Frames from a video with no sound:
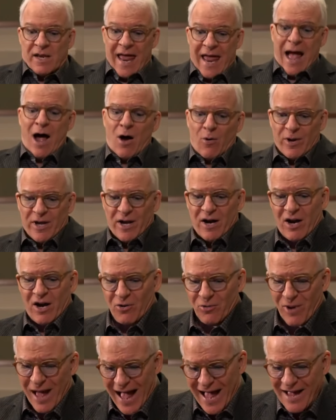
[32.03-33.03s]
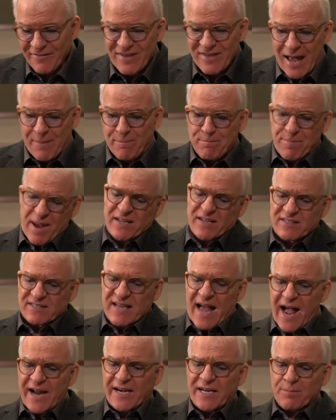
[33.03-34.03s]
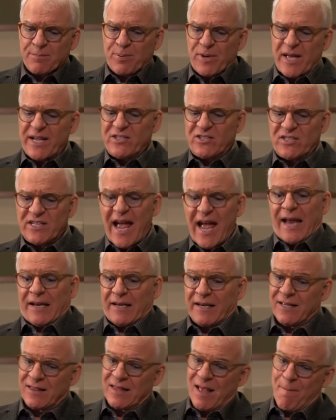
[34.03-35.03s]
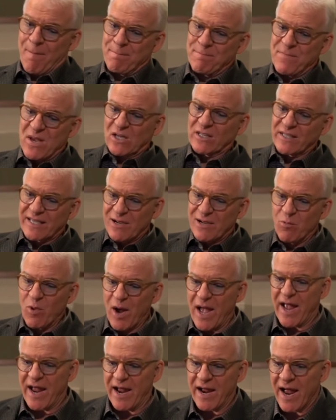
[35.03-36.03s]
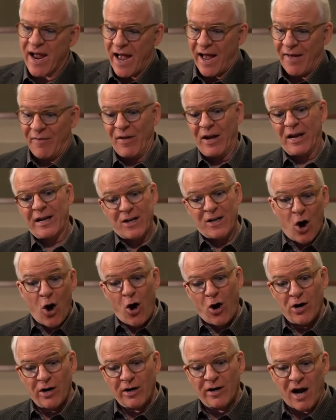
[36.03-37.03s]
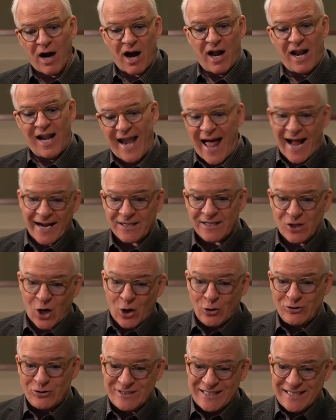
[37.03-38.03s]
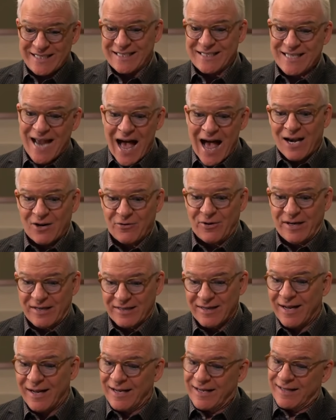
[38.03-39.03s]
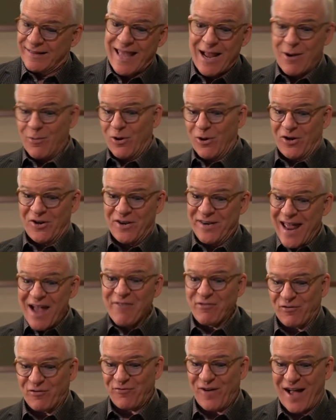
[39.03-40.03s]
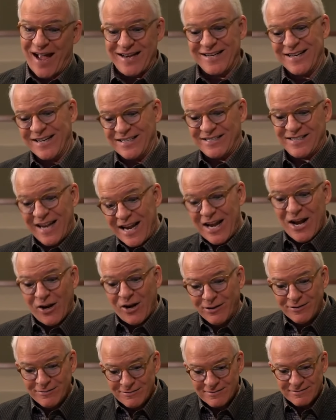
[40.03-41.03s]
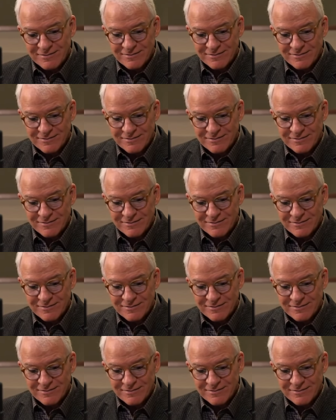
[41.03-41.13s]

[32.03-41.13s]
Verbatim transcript: Now we are arrived at best hiding place yet in the Milky Way, and the Gorg are lactose intolerant. They will never find us here.